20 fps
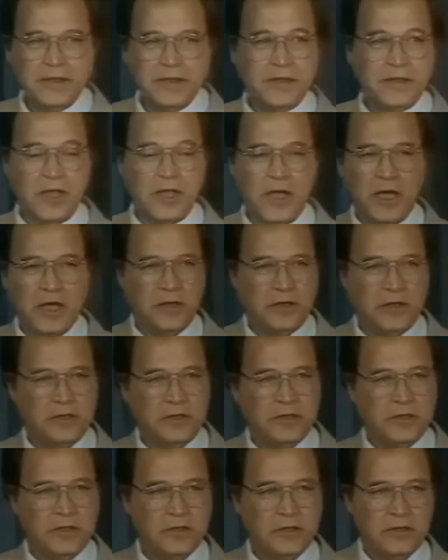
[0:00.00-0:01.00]

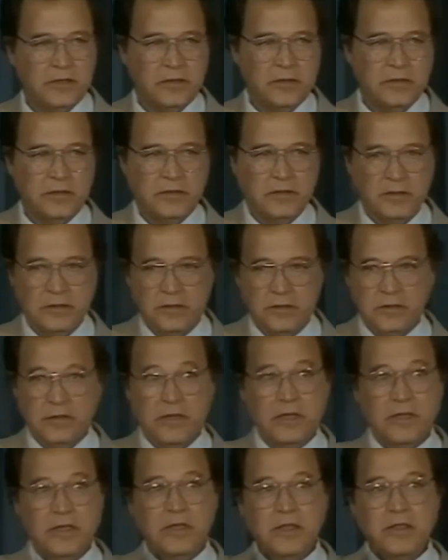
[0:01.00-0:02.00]
lies.
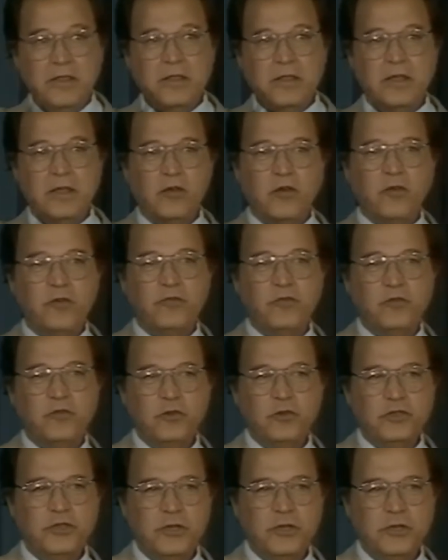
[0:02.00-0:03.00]
The
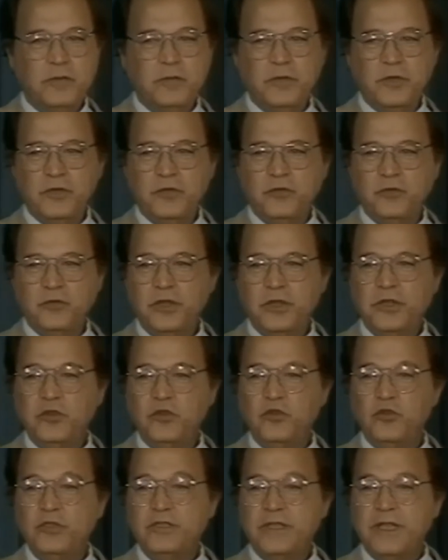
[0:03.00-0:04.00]
confusion between
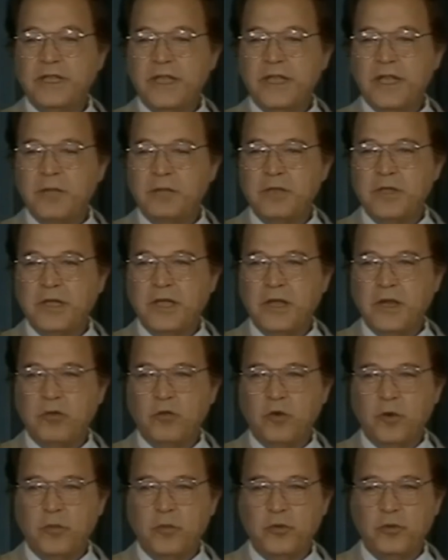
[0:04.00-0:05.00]
using chemical
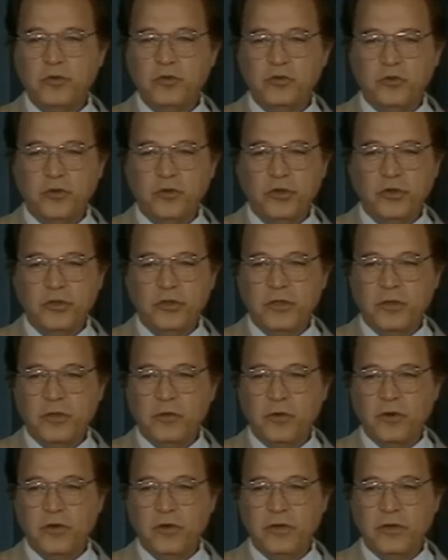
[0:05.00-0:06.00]
weapon during the
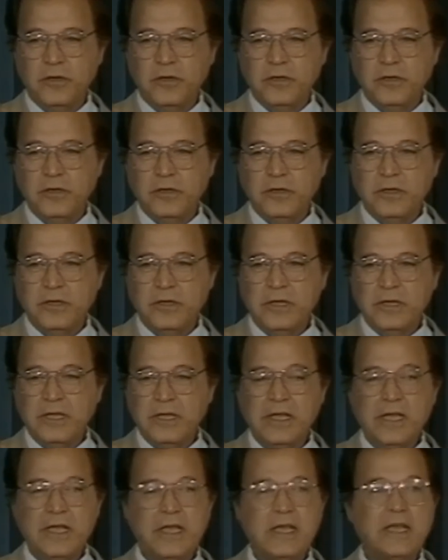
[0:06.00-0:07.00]
war
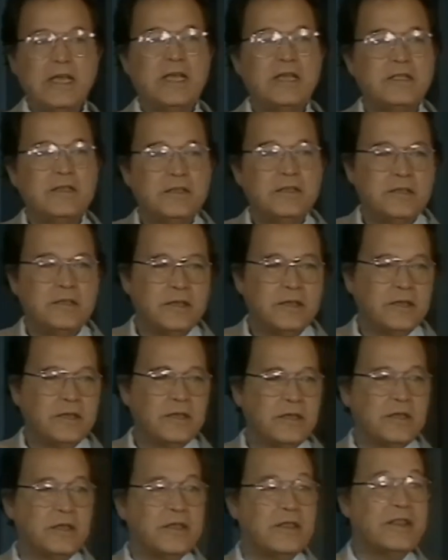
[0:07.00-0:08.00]
and
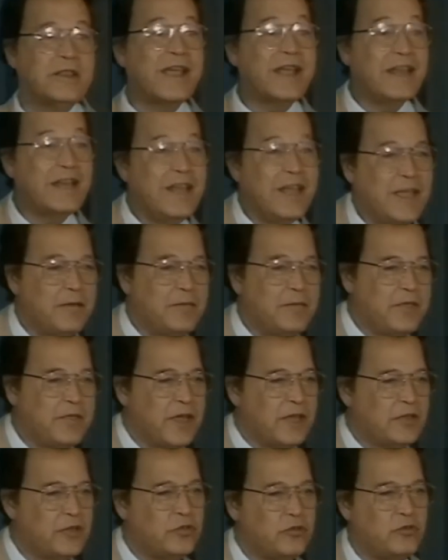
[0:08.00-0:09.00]
the claim
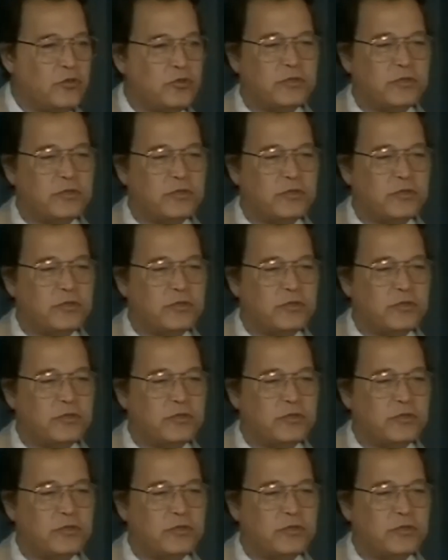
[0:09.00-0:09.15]
that use